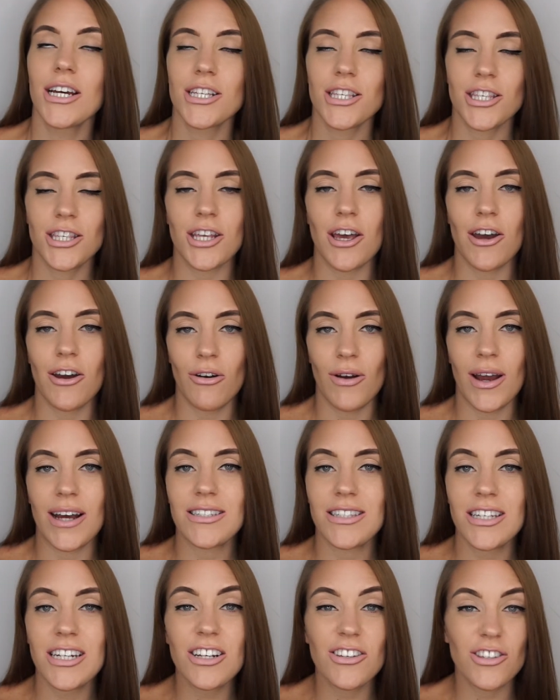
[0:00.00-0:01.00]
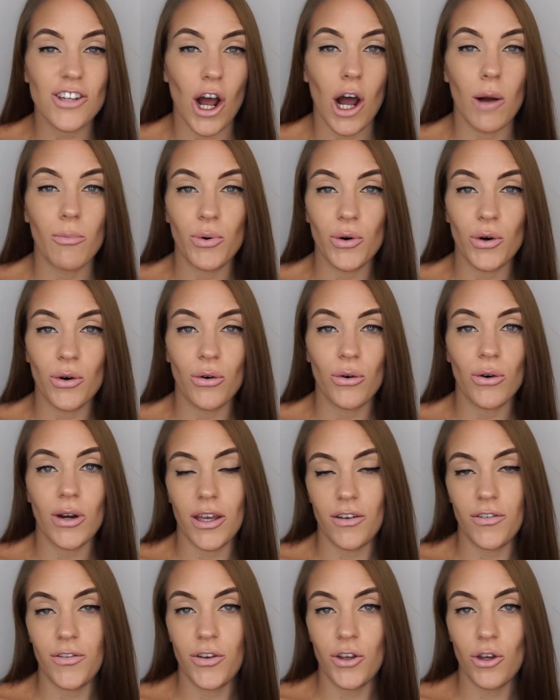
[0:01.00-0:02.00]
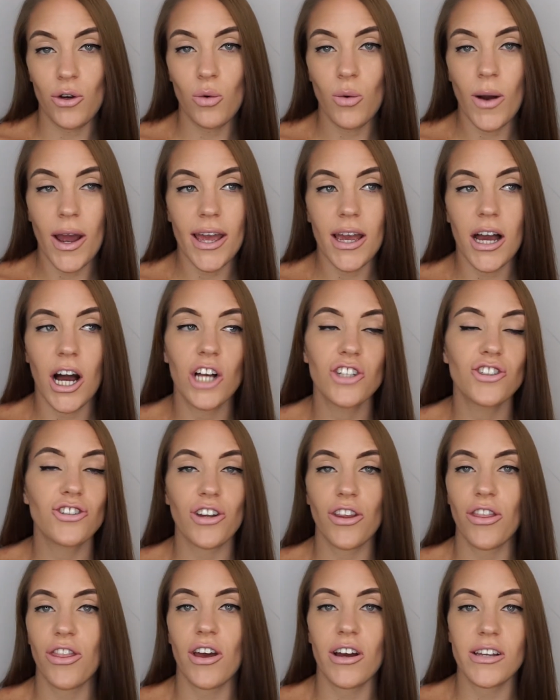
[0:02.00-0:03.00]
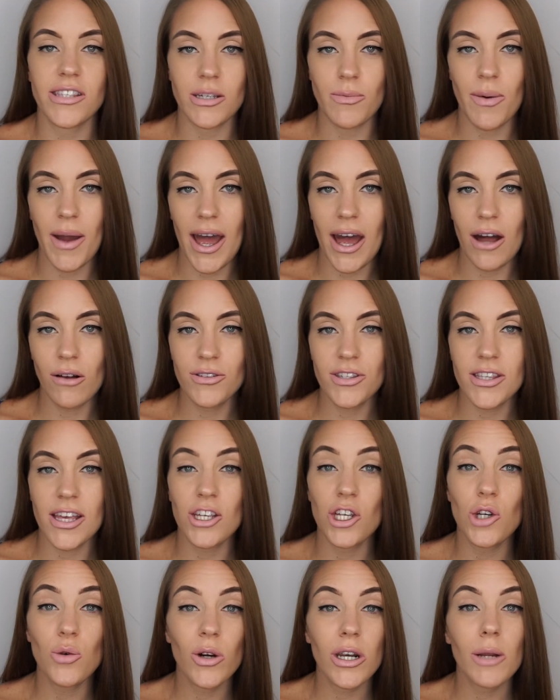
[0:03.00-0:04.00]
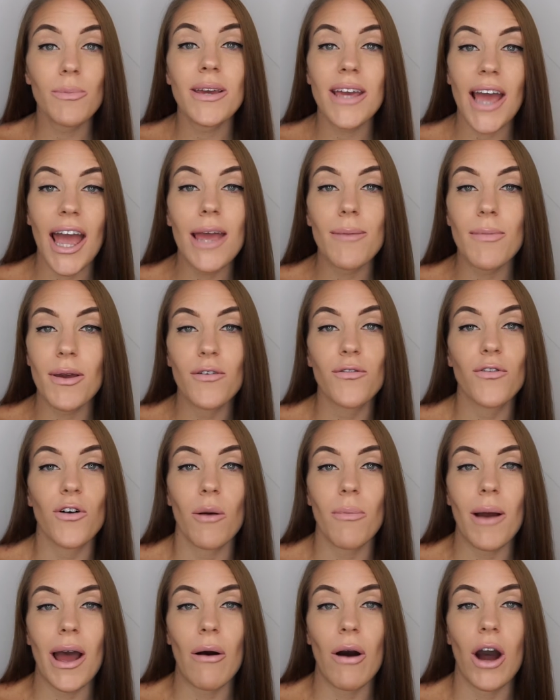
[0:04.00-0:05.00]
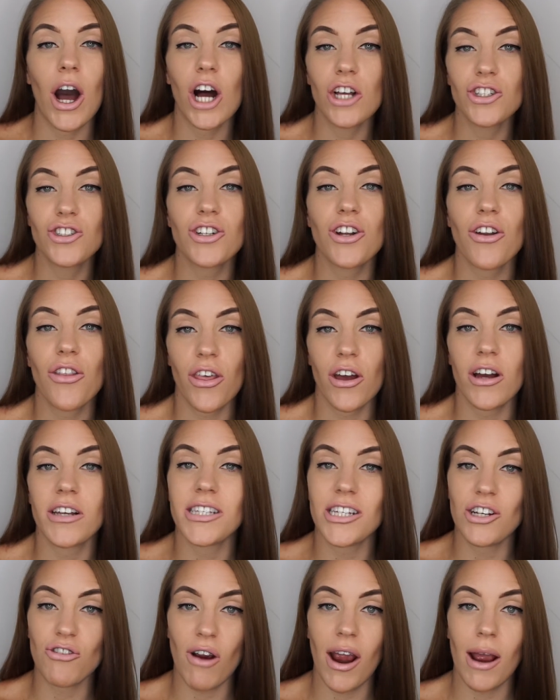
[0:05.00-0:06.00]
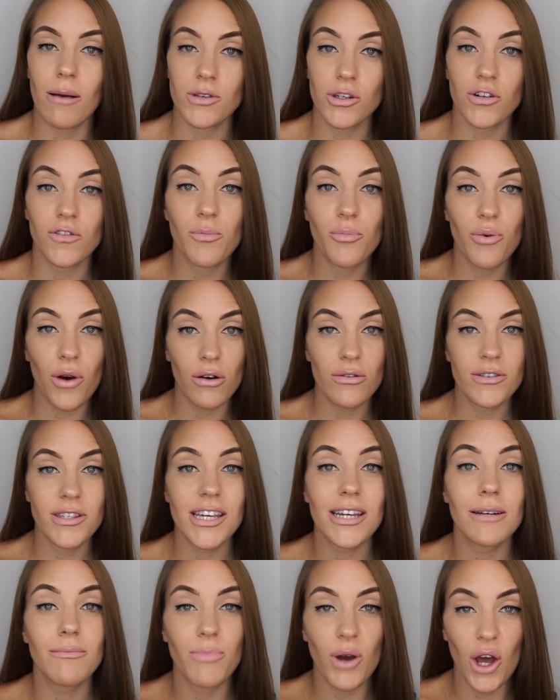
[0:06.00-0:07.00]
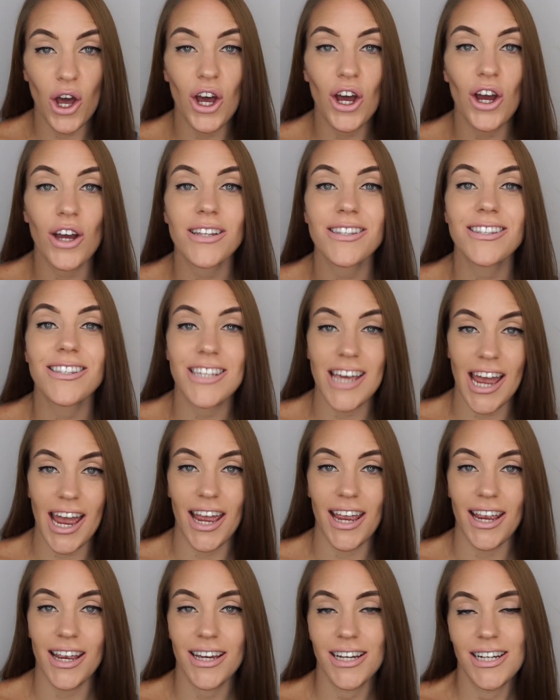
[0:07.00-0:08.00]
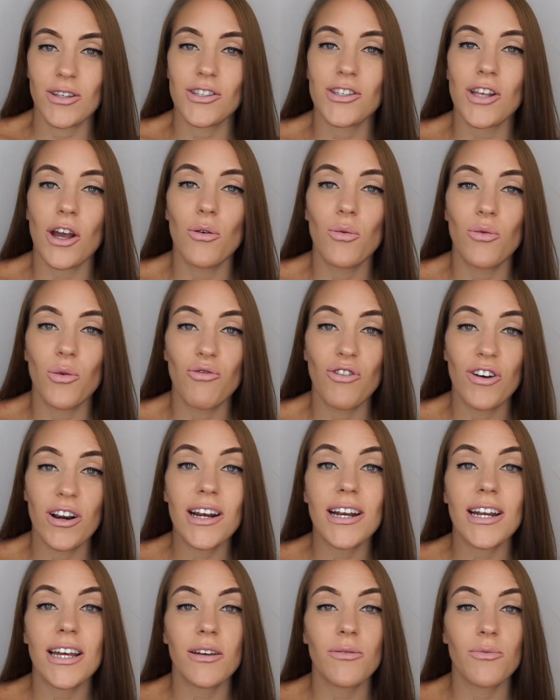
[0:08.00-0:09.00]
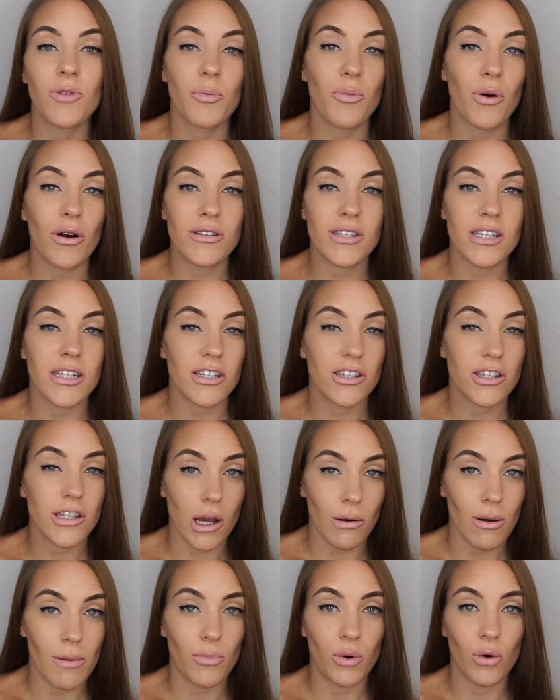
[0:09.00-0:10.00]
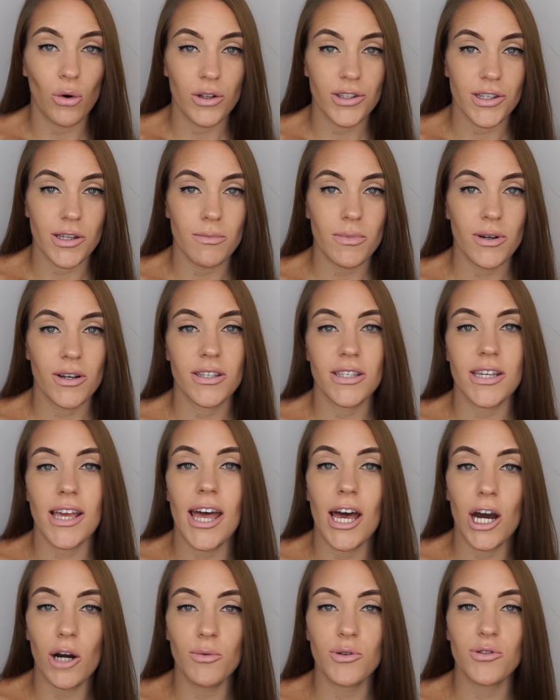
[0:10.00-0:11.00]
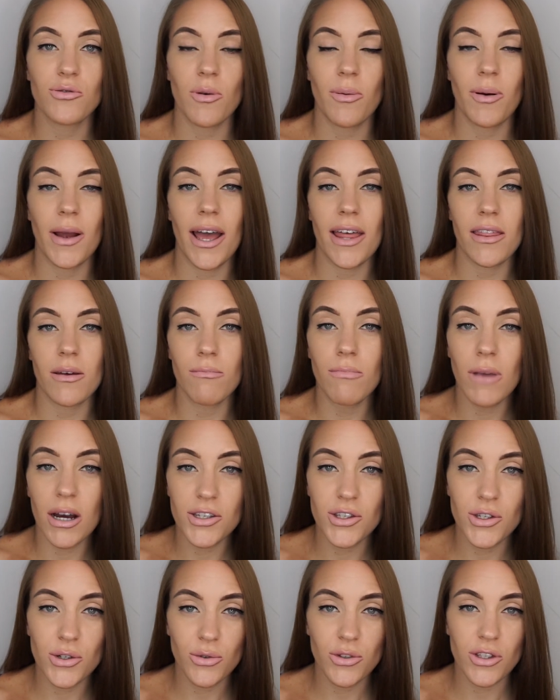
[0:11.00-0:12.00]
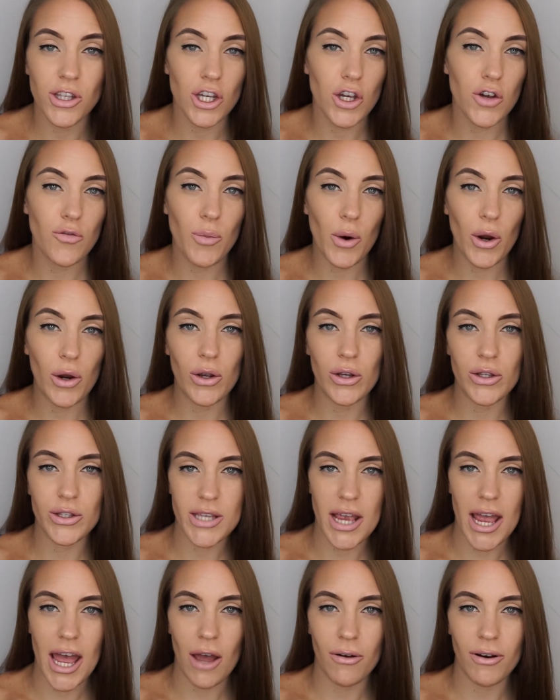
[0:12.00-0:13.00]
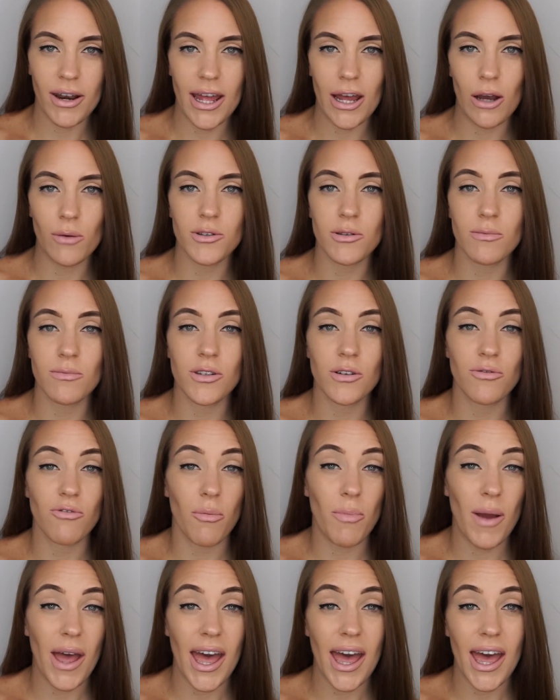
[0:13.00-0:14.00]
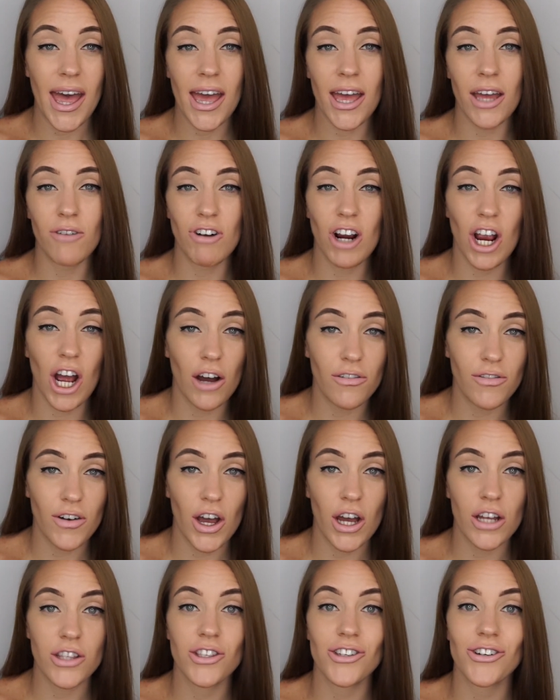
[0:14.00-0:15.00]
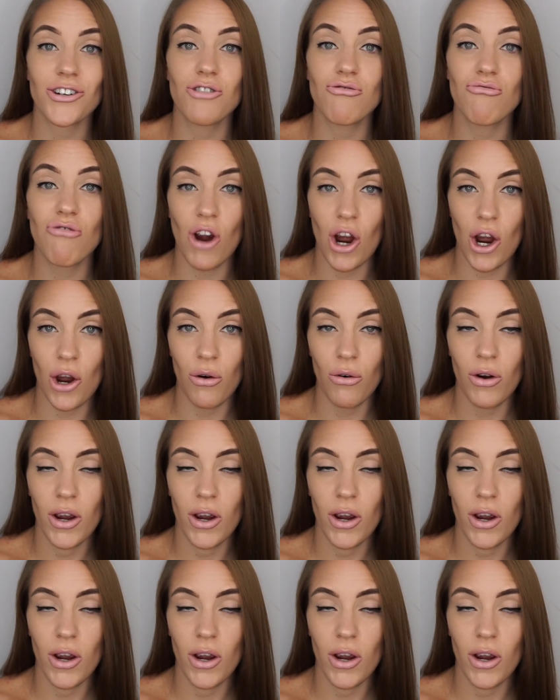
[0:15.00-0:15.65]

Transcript: So as an example, if you weigh 130 pounds, then you want to be aiming for about 130 grams of protein per day. So really the protein is so important because it helps repair the muscles that you've broken down. It helps them to repair, recover, and to grow.